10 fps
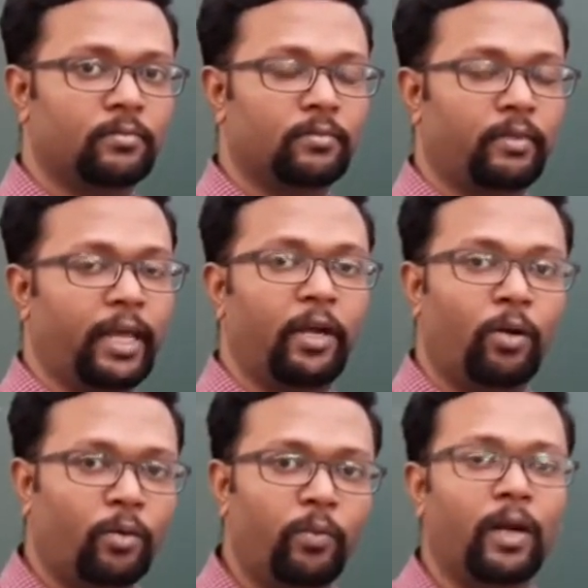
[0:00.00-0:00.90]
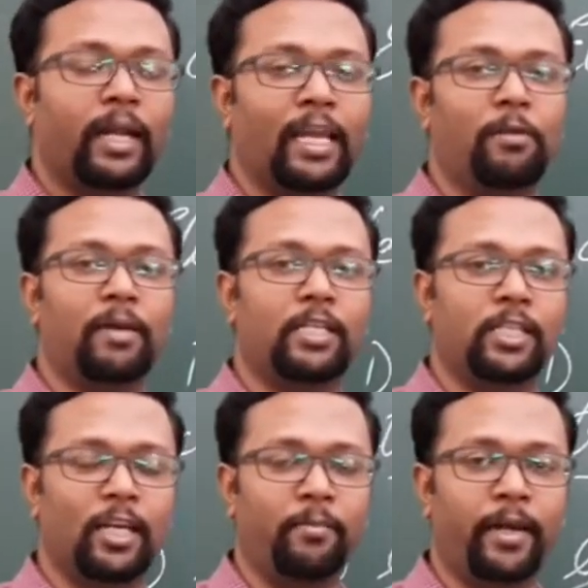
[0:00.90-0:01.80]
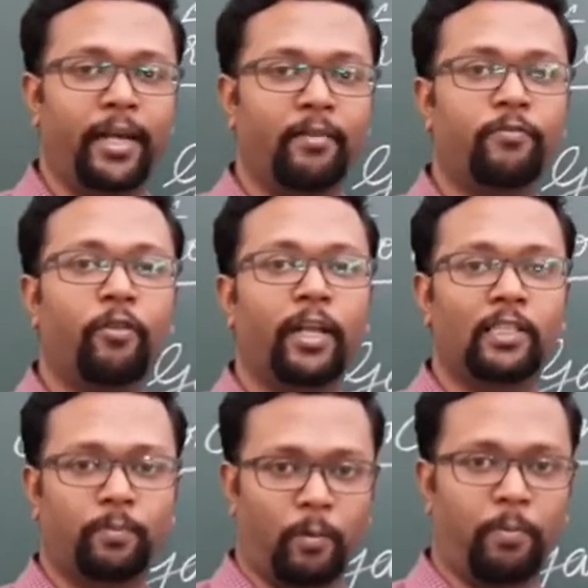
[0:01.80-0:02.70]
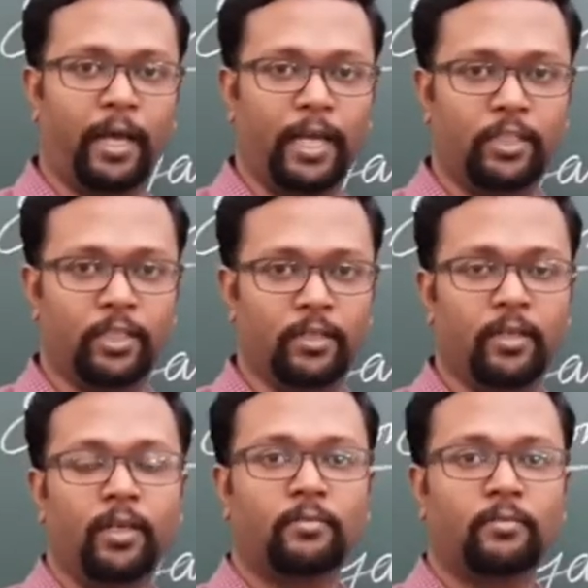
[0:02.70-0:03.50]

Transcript: They don't want any material medium for its propagation.